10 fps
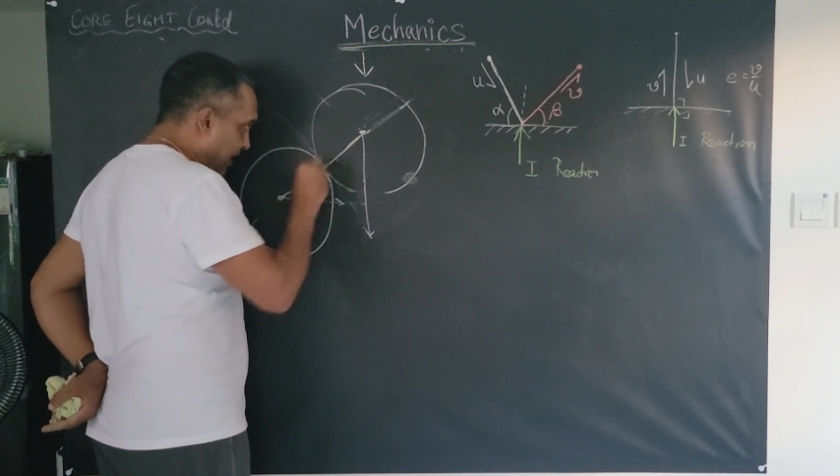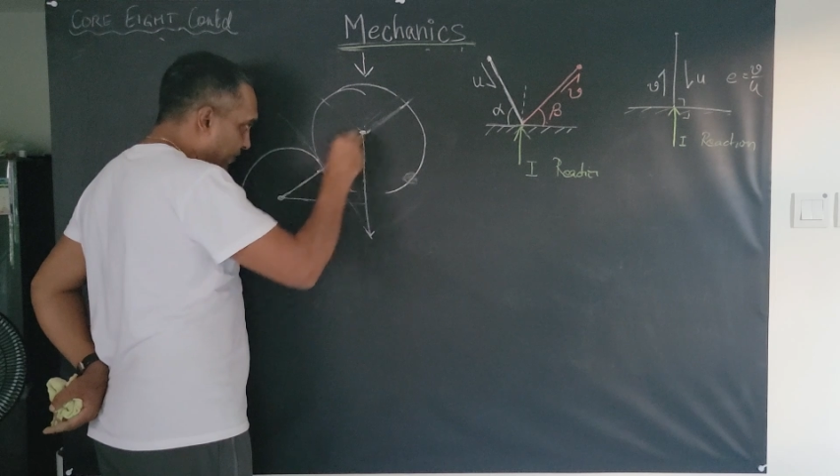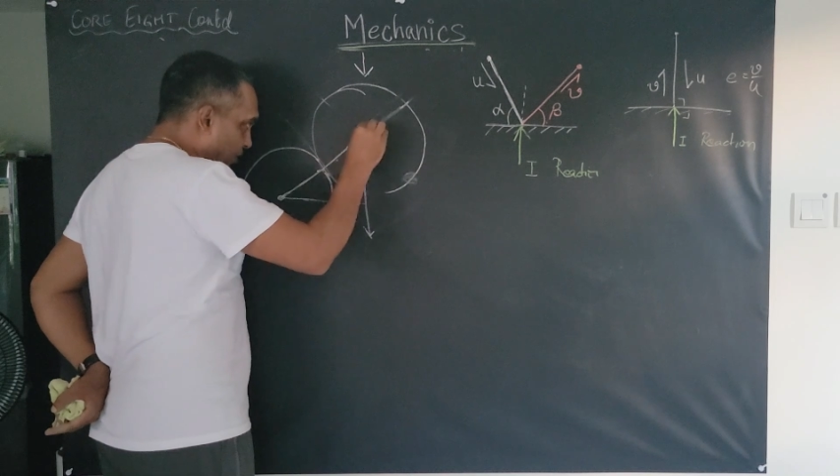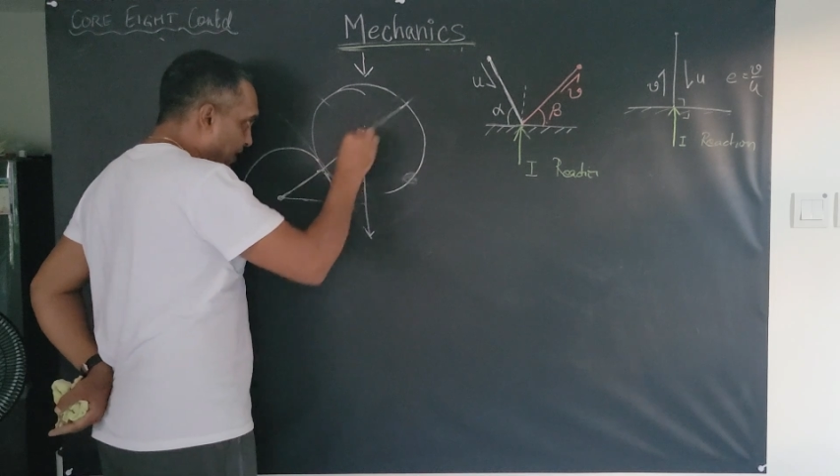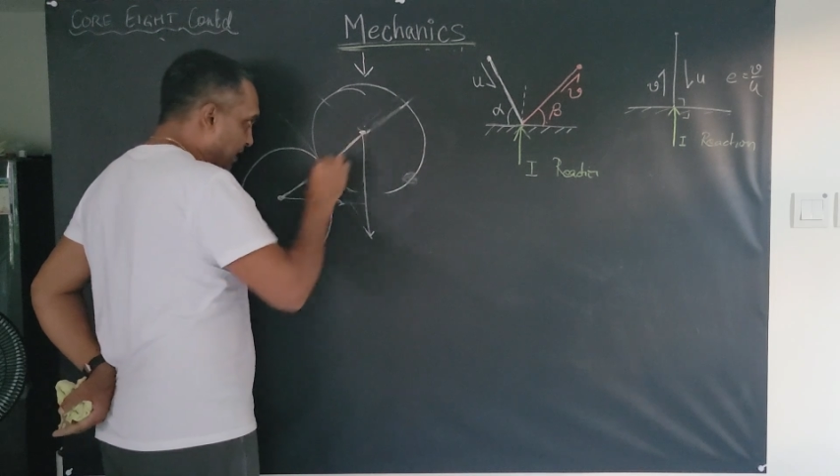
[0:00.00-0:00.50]

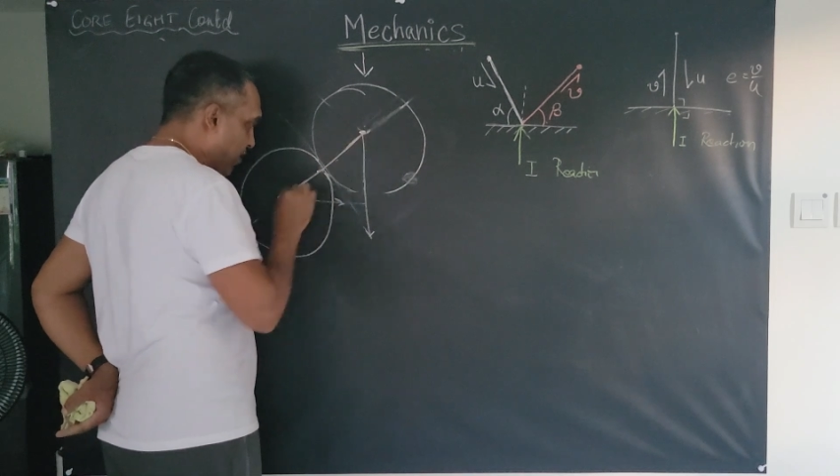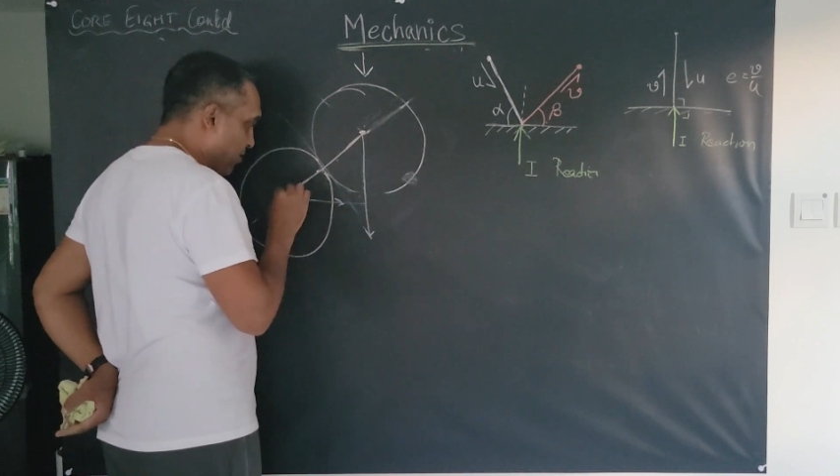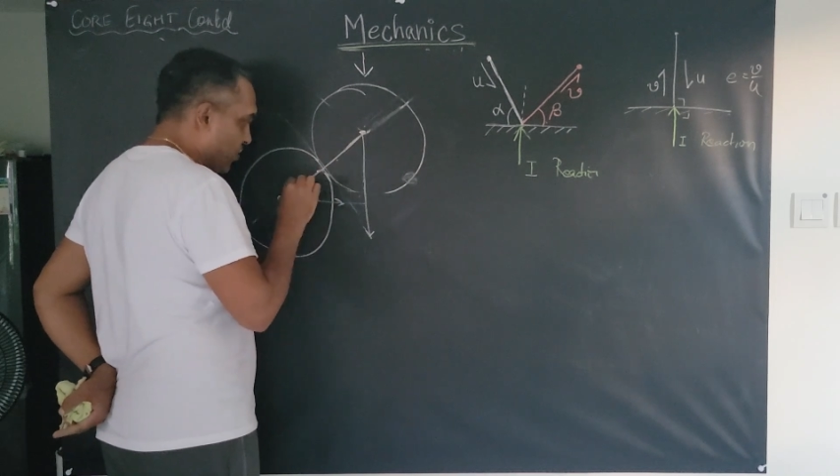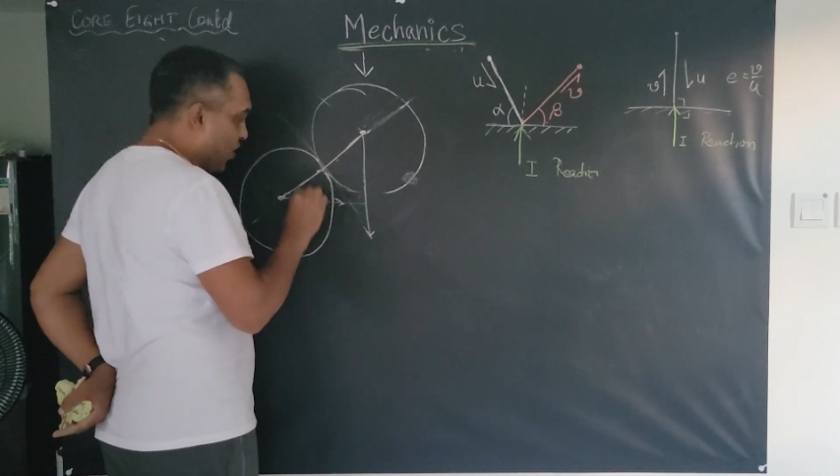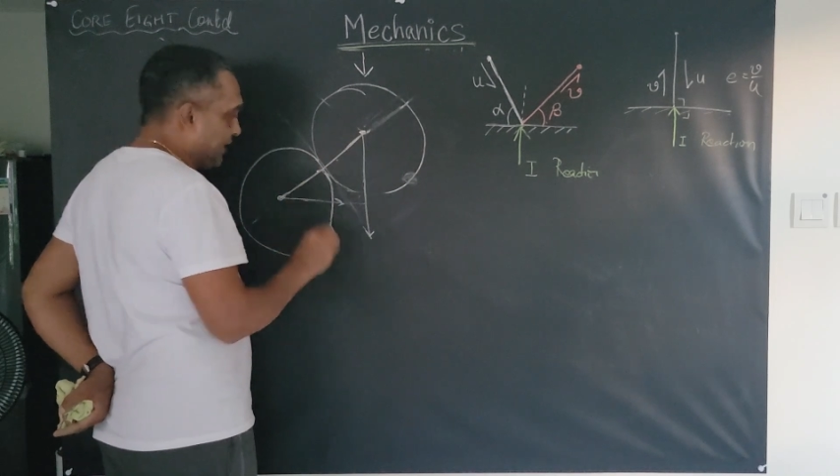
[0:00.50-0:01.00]
if you can
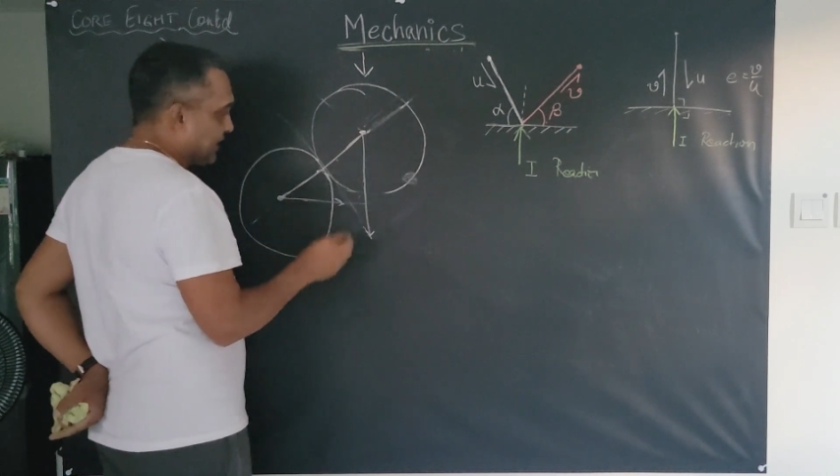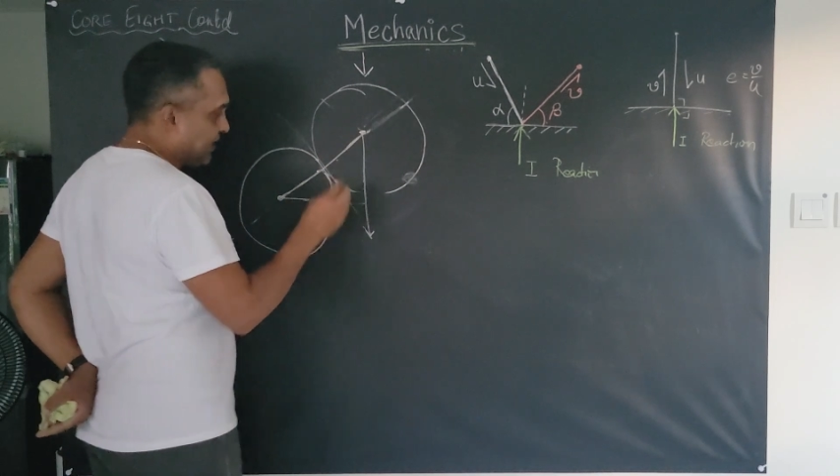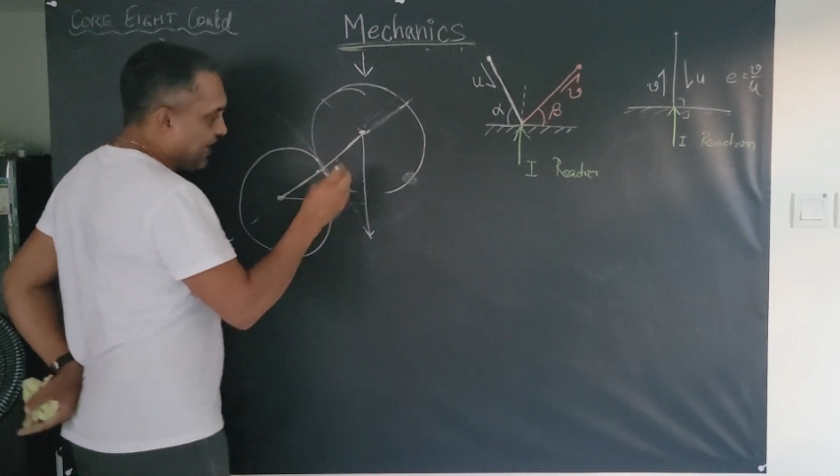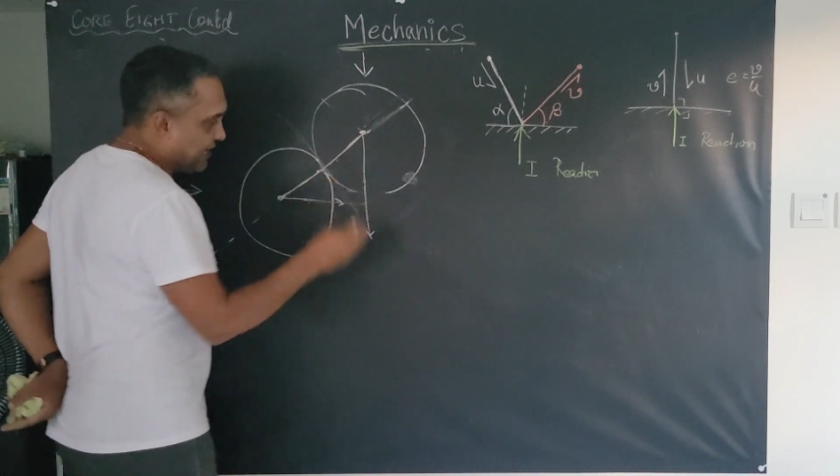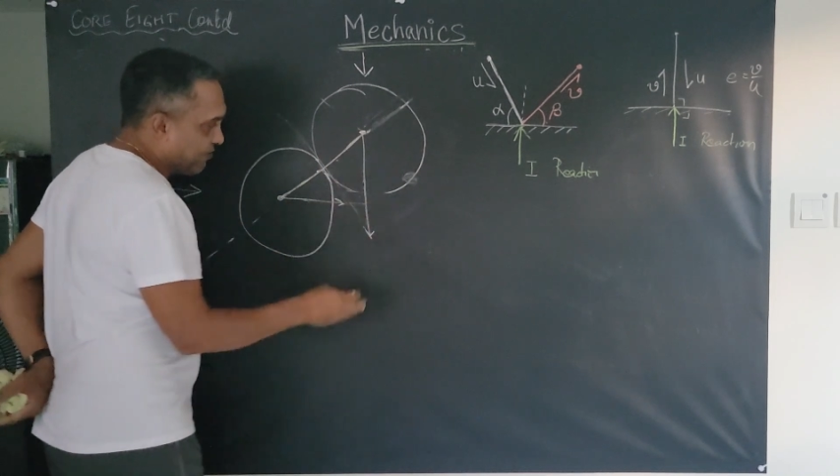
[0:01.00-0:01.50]
draw this
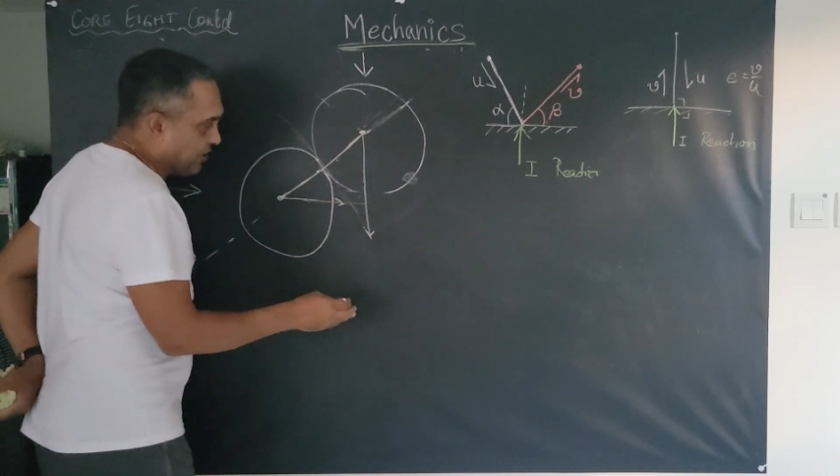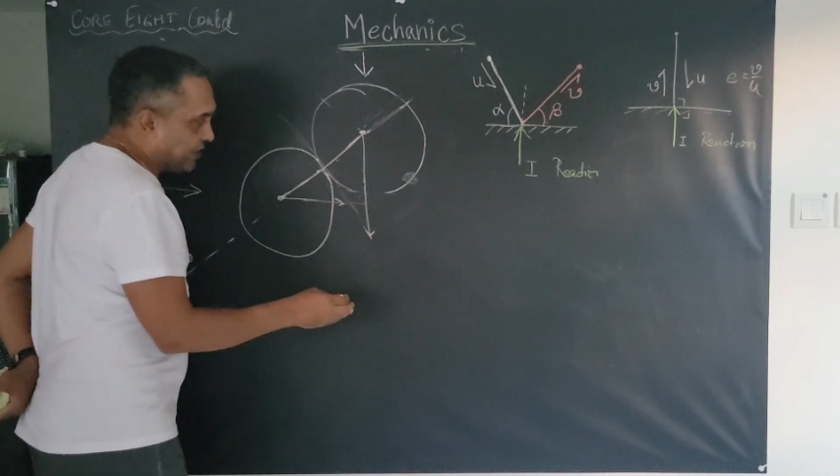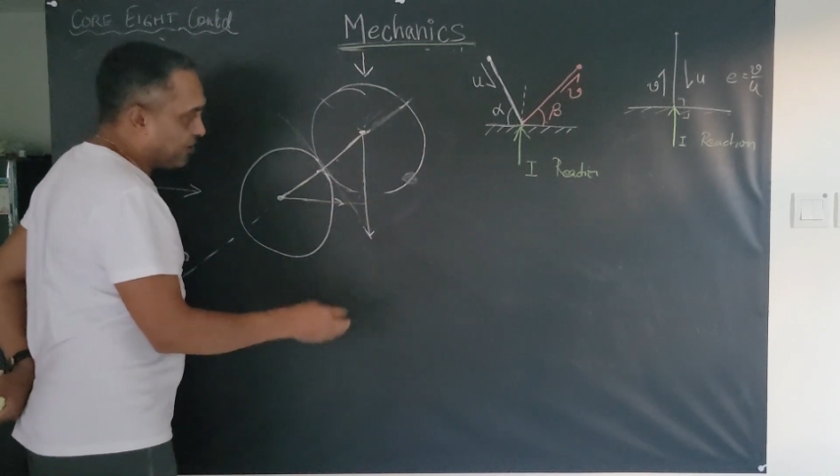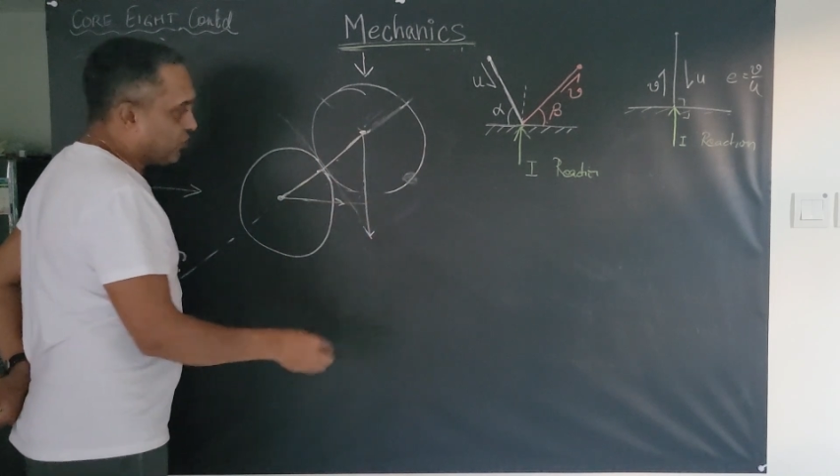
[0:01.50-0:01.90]
line and work your